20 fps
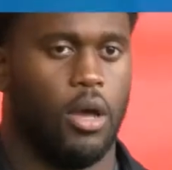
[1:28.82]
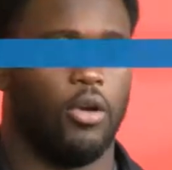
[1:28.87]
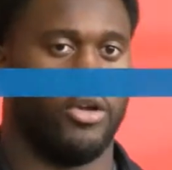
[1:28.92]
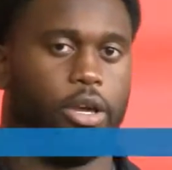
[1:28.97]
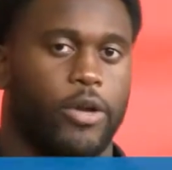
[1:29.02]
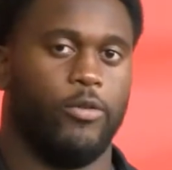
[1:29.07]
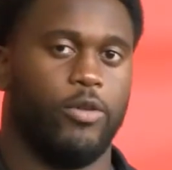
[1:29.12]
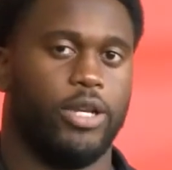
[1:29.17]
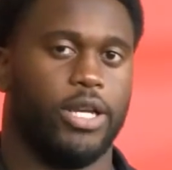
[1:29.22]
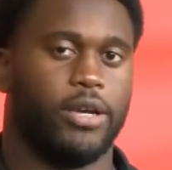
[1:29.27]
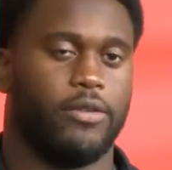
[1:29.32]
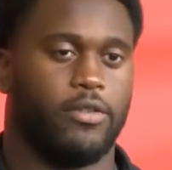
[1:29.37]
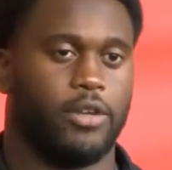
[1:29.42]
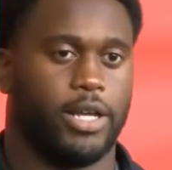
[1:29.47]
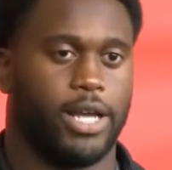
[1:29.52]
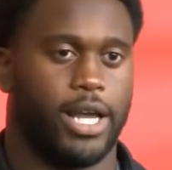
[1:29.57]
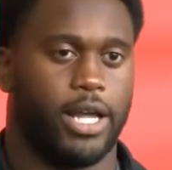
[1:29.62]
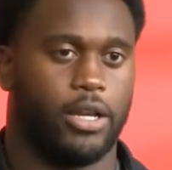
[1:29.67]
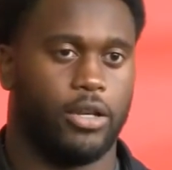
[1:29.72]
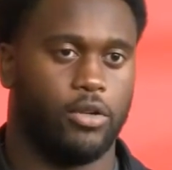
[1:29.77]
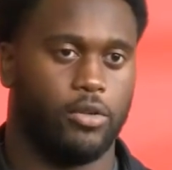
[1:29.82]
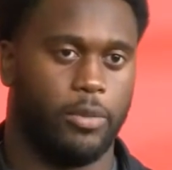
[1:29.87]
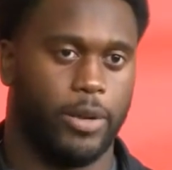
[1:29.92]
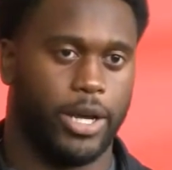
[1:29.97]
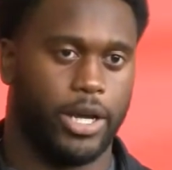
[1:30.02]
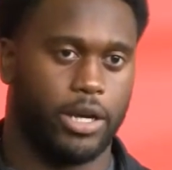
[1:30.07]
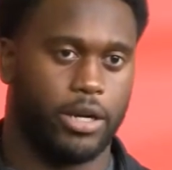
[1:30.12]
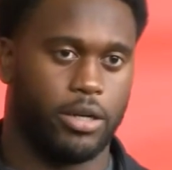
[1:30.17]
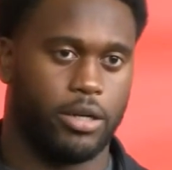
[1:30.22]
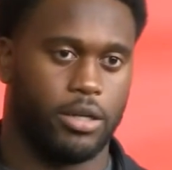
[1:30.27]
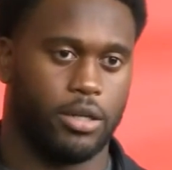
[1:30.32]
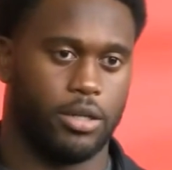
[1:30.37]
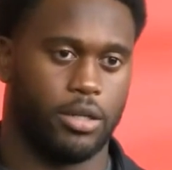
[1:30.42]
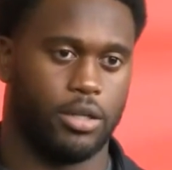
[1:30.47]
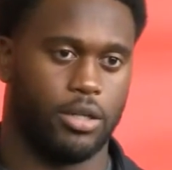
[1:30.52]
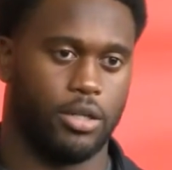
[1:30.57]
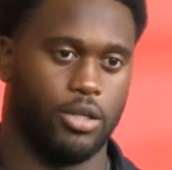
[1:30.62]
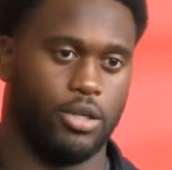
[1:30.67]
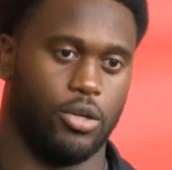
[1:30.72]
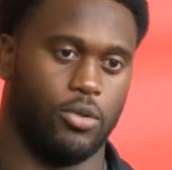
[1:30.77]
Oh, yeah, we definitely got to do better.
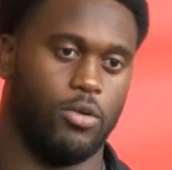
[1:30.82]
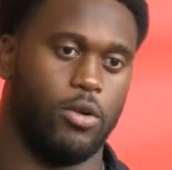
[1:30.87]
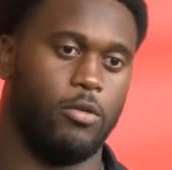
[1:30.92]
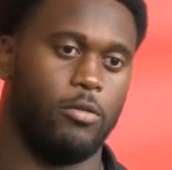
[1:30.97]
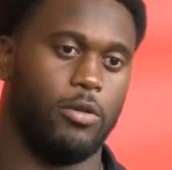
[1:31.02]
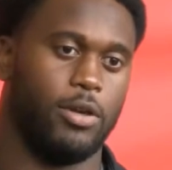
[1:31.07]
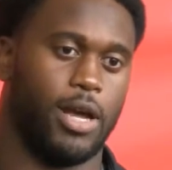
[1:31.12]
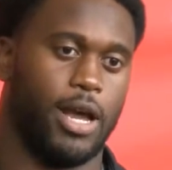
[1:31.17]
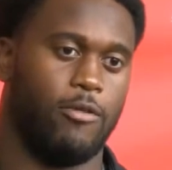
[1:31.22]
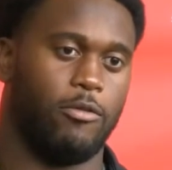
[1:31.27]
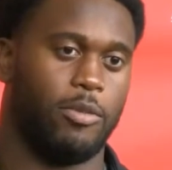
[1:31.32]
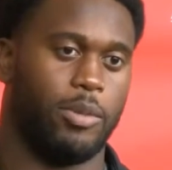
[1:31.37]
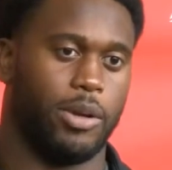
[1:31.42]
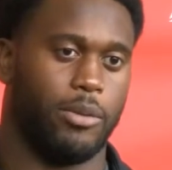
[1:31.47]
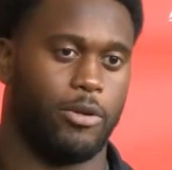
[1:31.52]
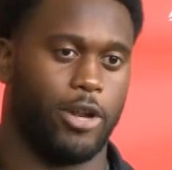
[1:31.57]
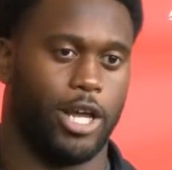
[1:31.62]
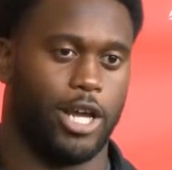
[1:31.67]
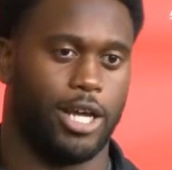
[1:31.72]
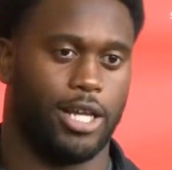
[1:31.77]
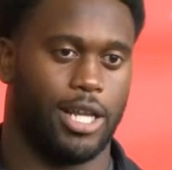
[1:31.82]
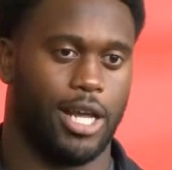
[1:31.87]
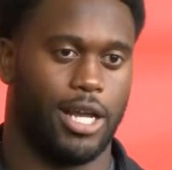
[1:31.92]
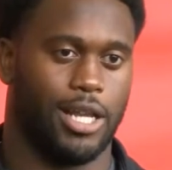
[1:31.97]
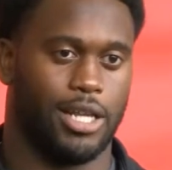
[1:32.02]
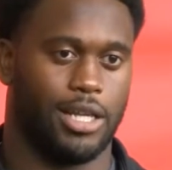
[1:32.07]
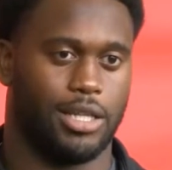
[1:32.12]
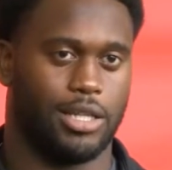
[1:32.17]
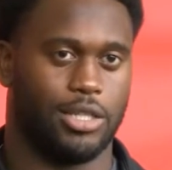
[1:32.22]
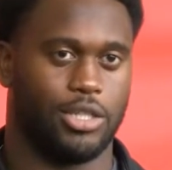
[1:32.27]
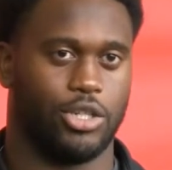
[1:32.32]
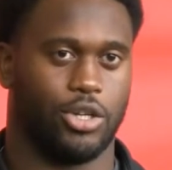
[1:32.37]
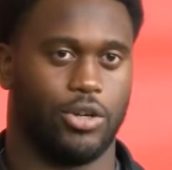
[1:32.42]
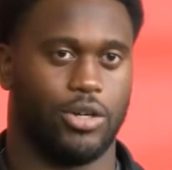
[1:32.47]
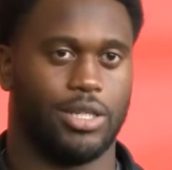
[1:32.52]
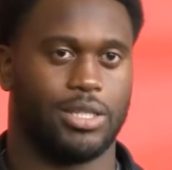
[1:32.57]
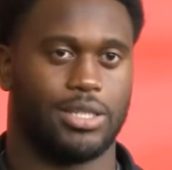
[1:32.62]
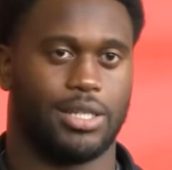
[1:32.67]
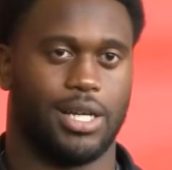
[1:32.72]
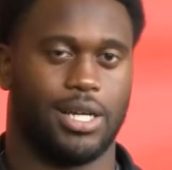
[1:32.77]
You know, how we've been playing lately, you
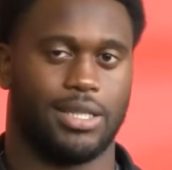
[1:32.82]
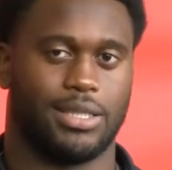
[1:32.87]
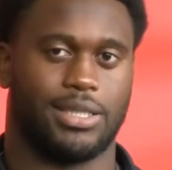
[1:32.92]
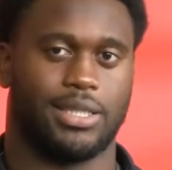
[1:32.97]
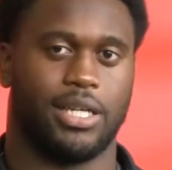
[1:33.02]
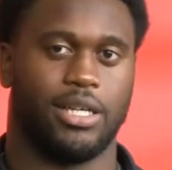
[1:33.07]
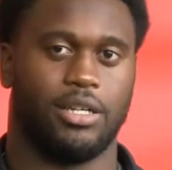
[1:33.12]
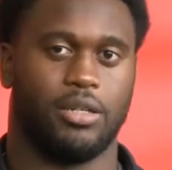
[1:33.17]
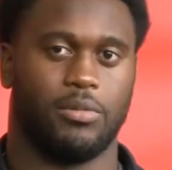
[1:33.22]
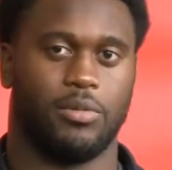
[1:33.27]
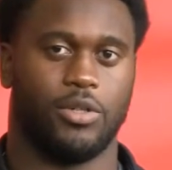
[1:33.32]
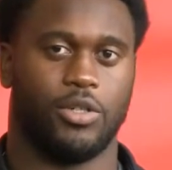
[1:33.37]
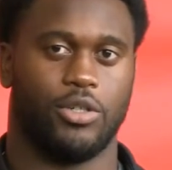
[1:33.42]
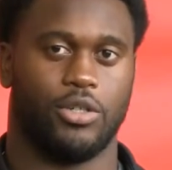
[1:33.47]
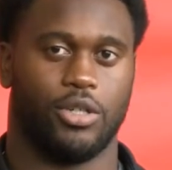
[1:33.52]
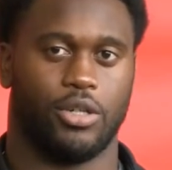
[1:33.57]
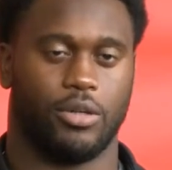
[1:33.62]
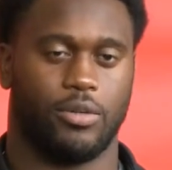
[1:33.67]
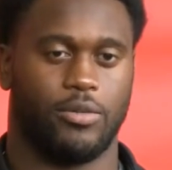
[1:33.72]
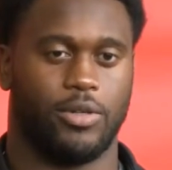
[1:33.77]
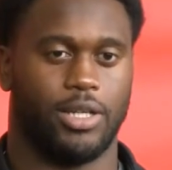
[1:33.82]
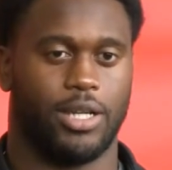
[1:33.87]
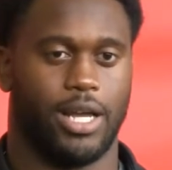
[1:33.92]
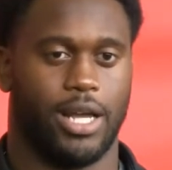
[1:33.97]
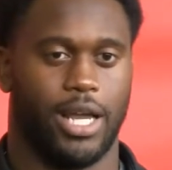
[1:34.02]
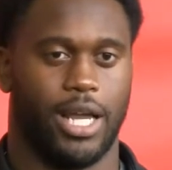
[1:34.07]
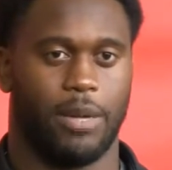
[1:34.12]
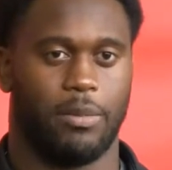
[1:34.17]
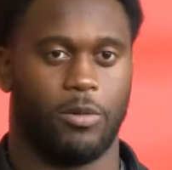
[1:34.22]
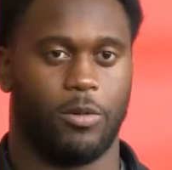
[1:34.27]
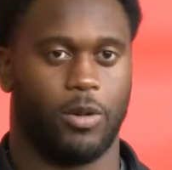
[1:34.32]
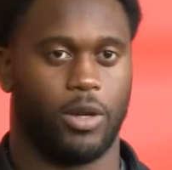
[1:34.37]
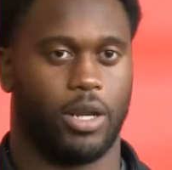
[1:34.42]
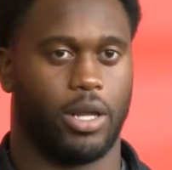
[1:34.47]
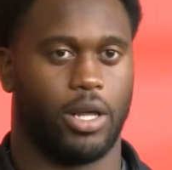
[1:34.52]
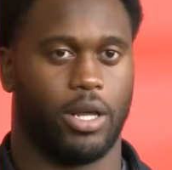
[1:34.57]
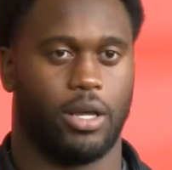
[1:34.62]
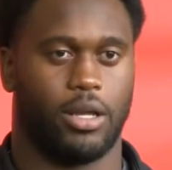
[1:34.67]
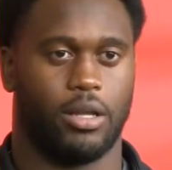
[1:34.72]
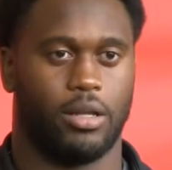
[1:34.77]
know, it's not acceptable. You know, we're not happy with
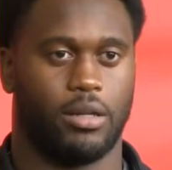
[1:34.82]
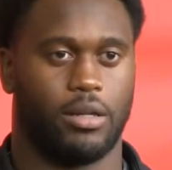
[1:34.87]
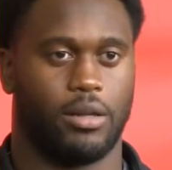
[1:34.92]
that.